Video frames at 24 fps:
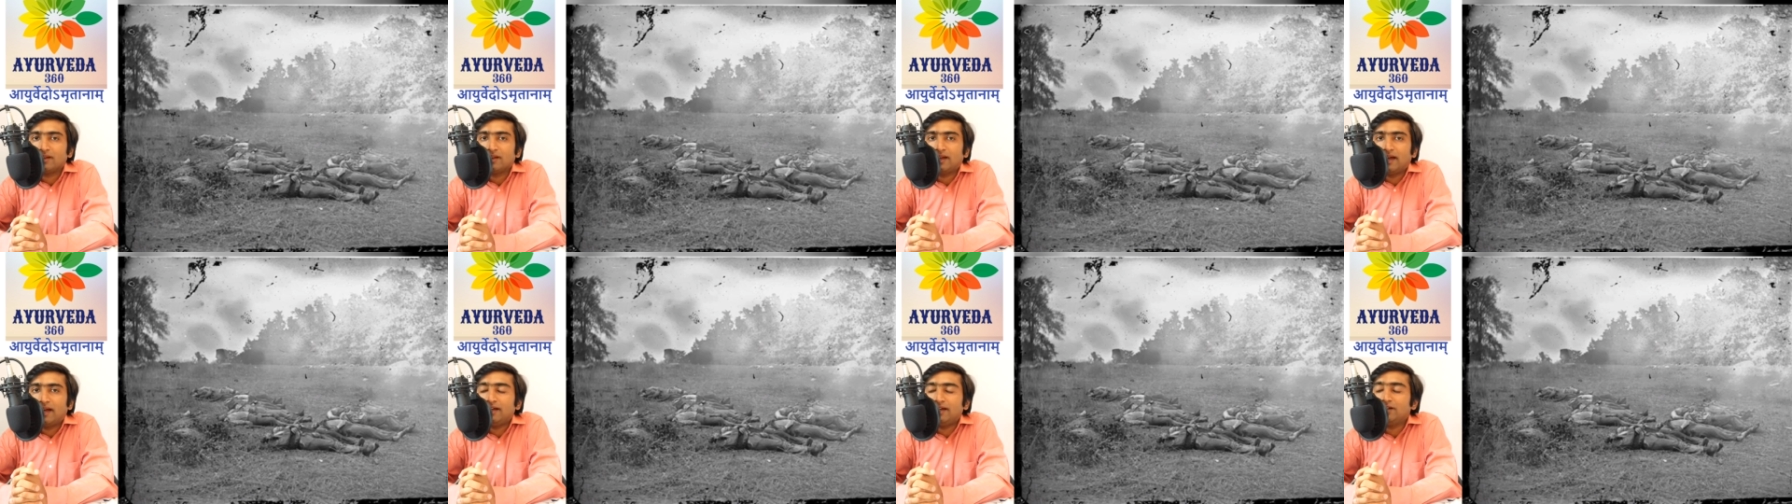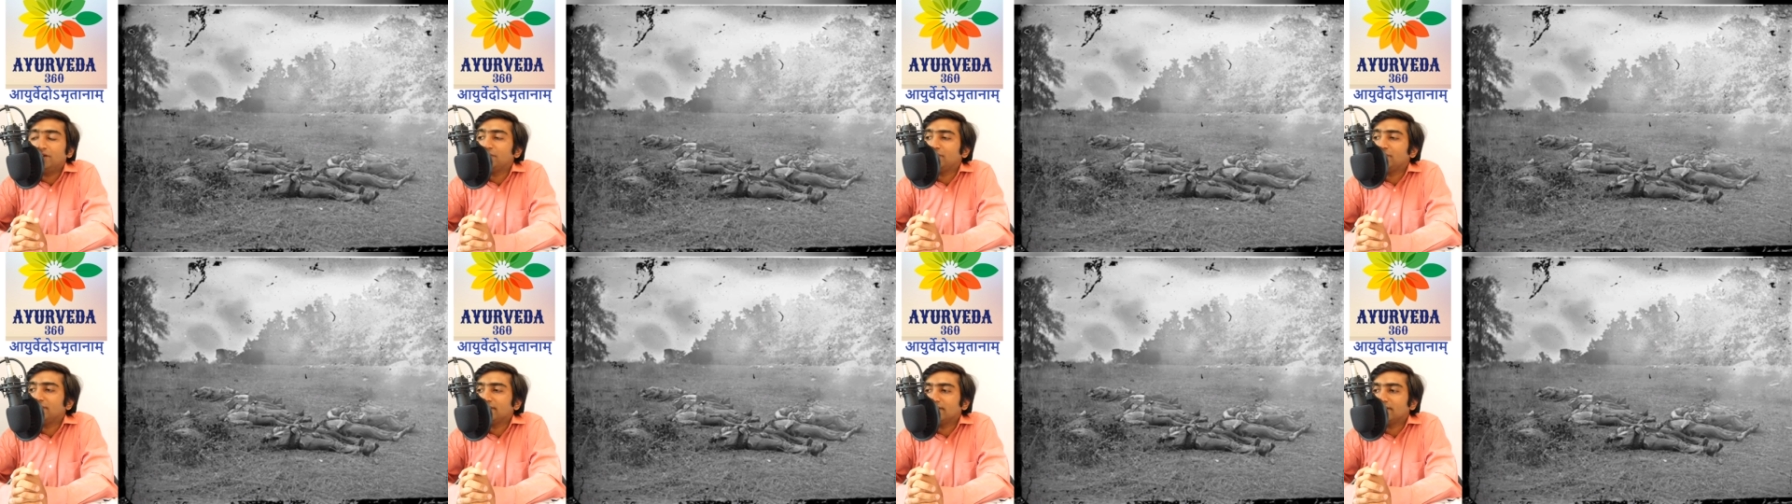and
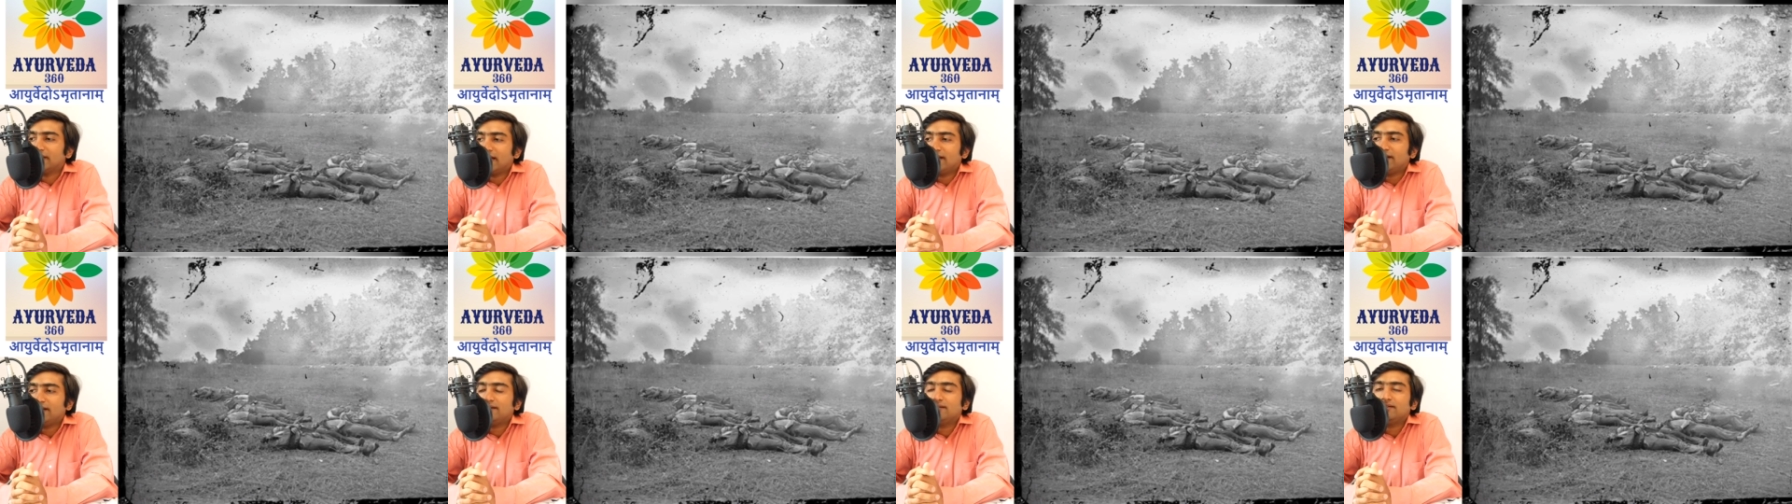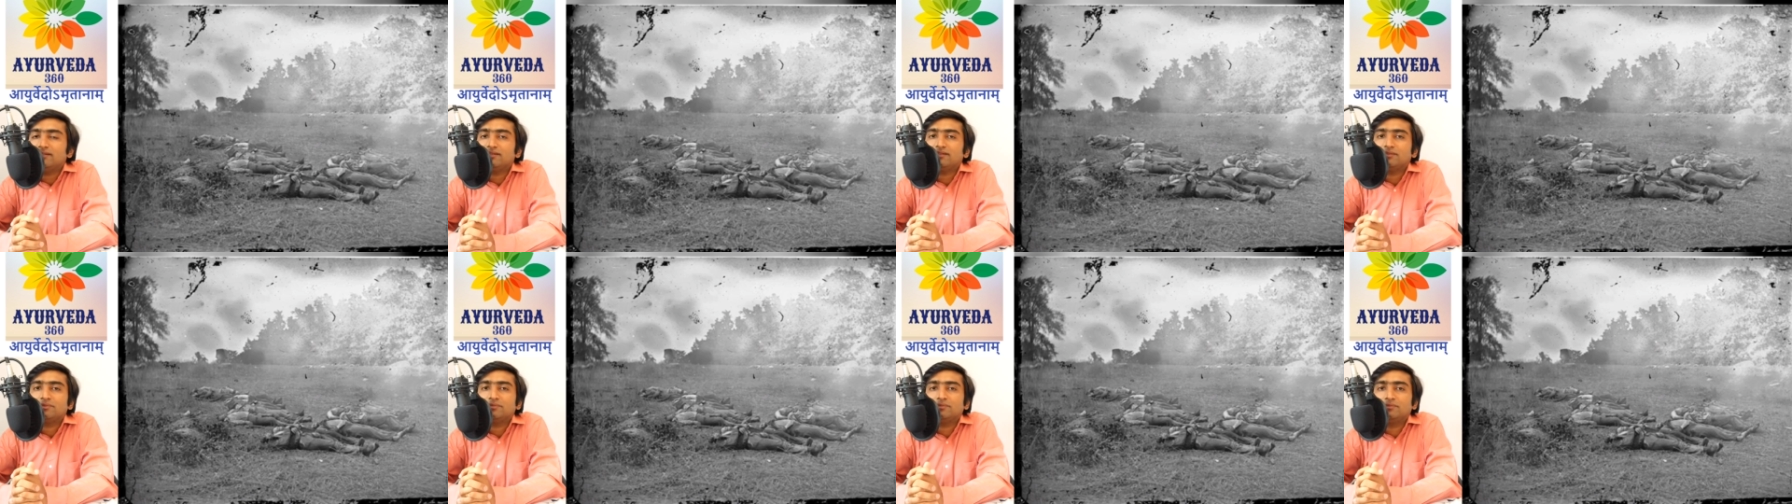during
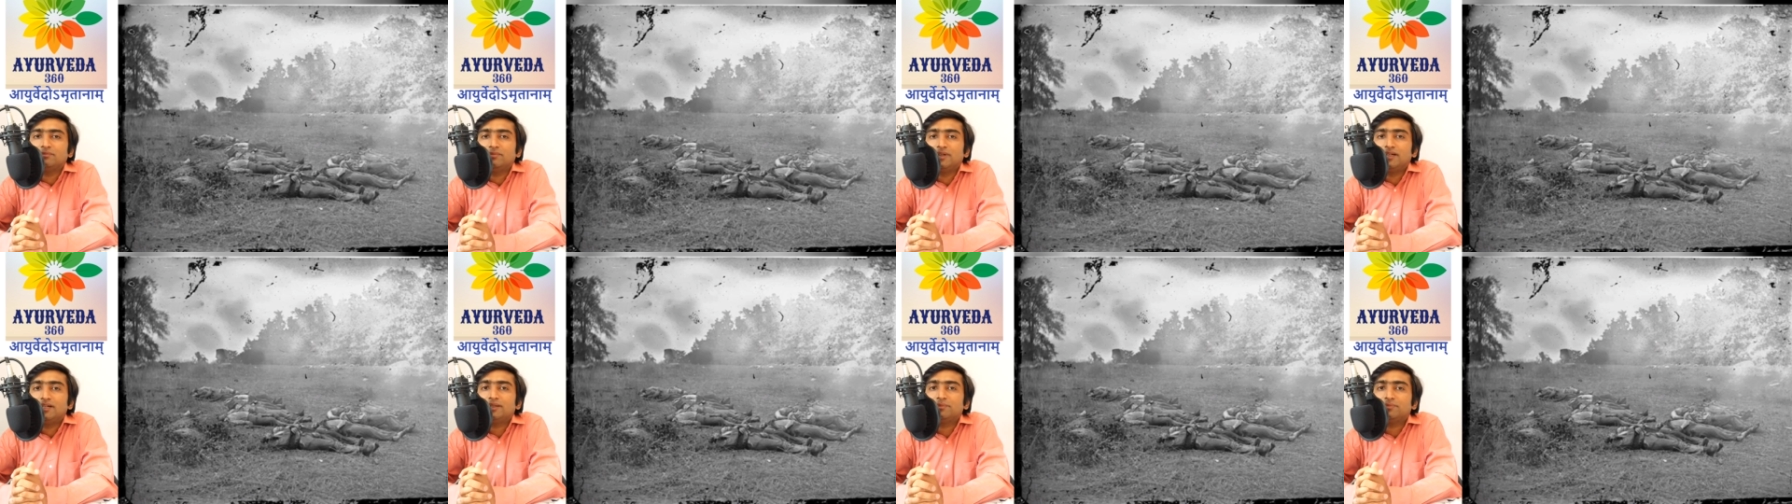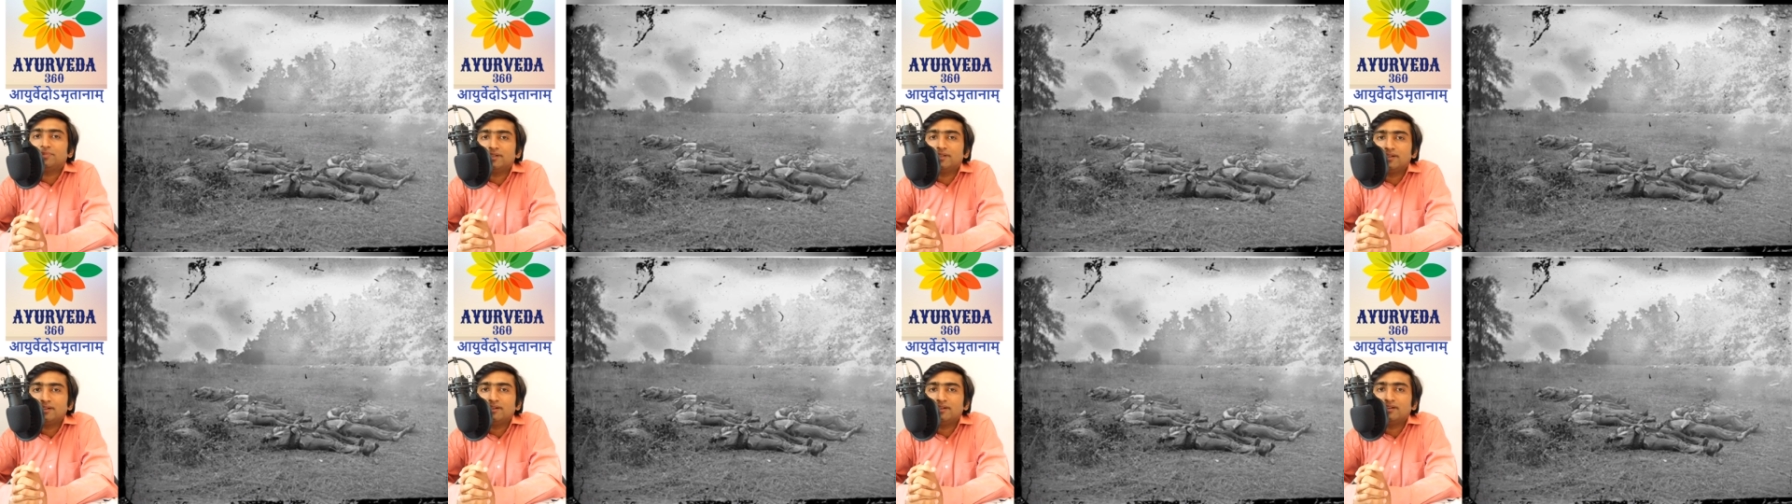that
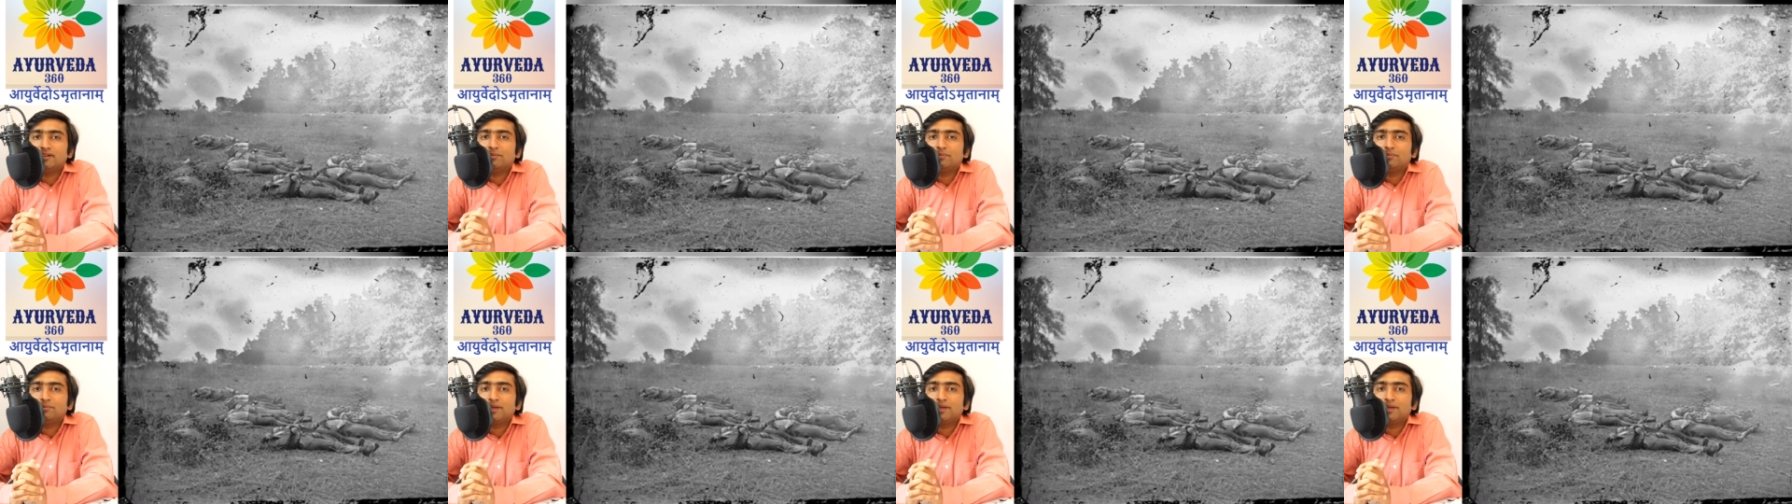multiple